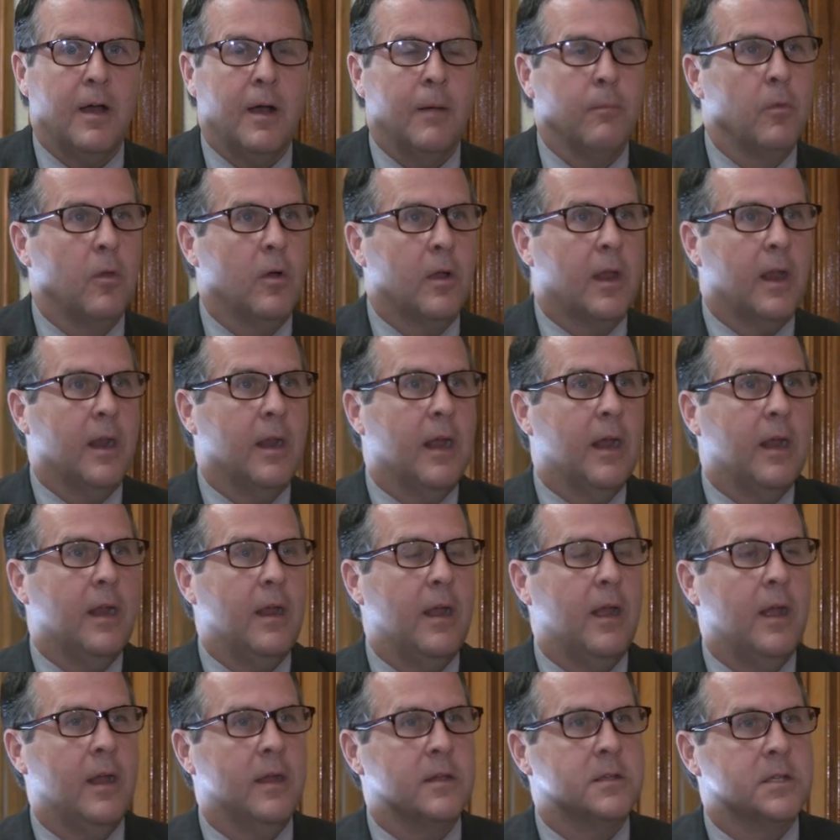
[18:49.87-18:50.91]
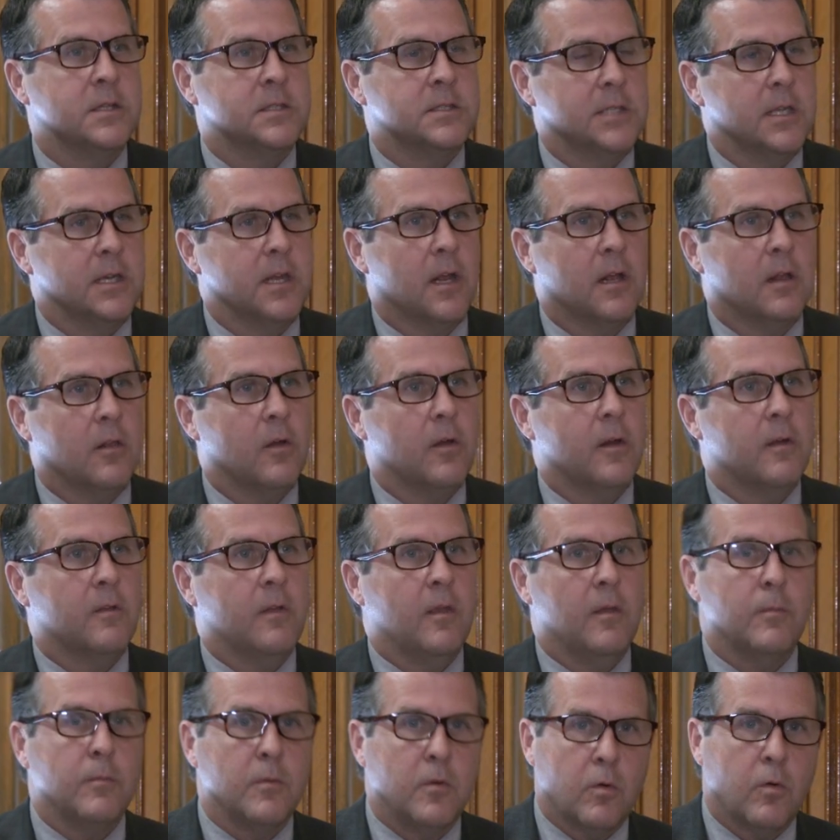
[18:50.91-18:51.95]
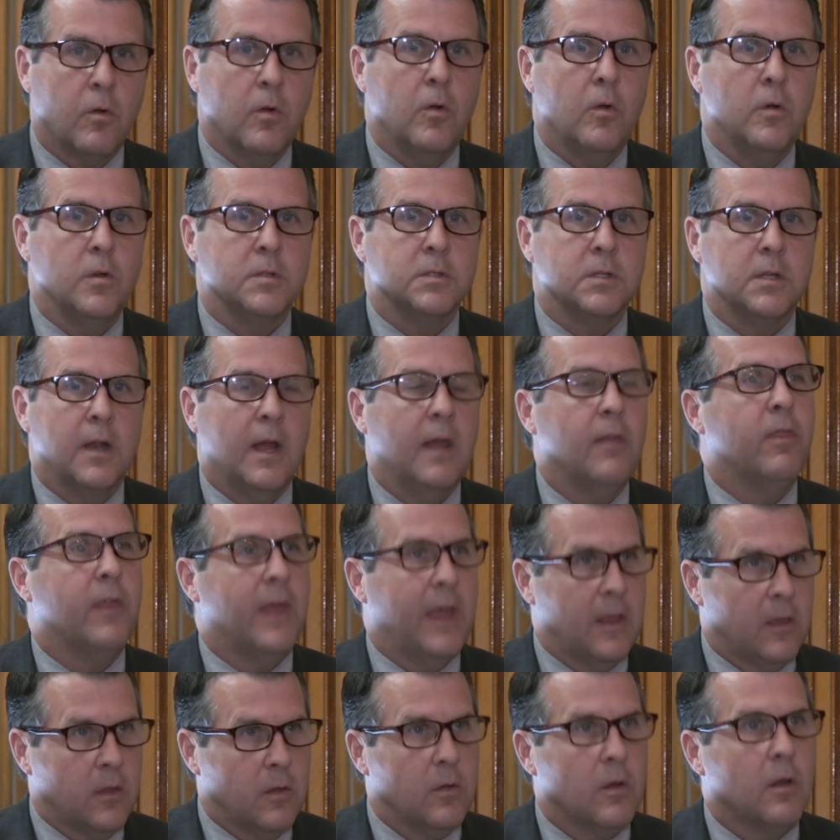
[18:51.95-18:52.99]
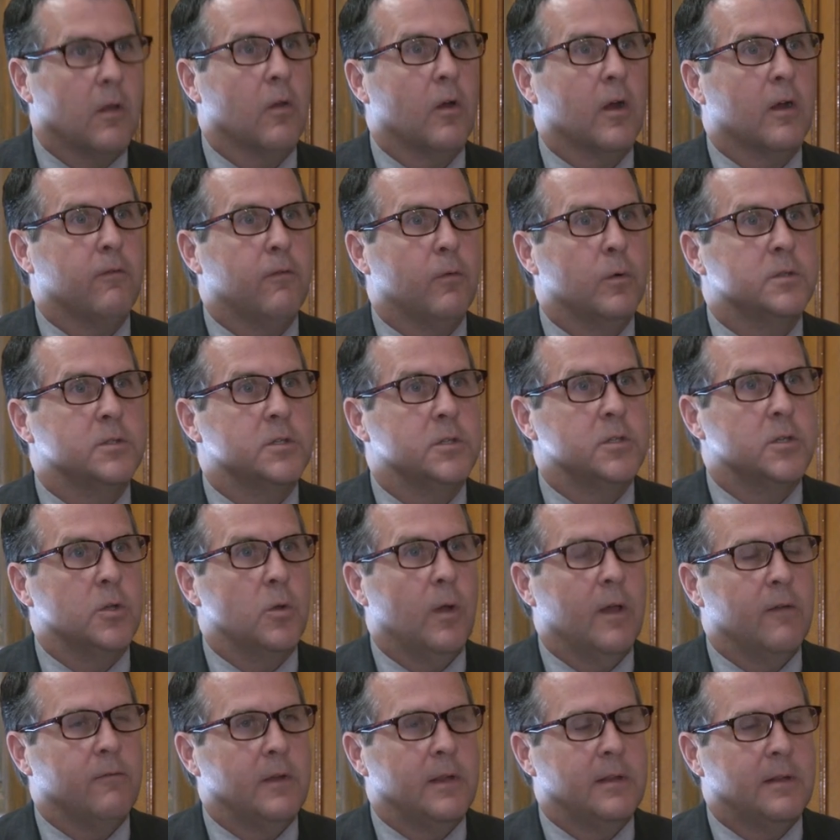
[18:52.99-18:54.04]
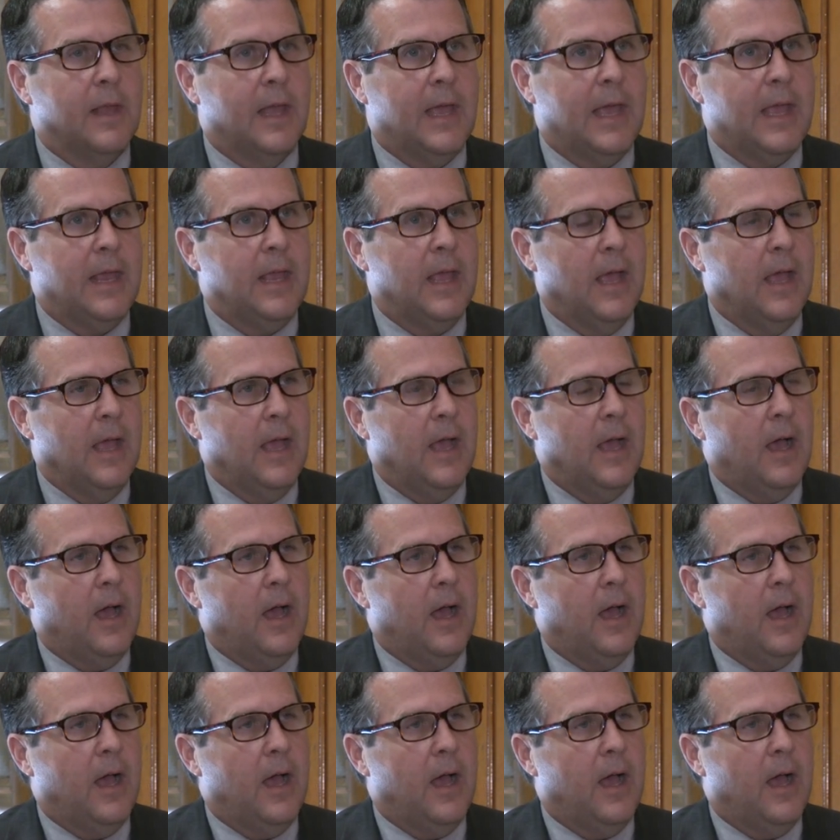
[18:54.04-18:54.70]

I'm looking at, at the city clerk, Tim Cruz, and I thank you, clerk, for what you do every day.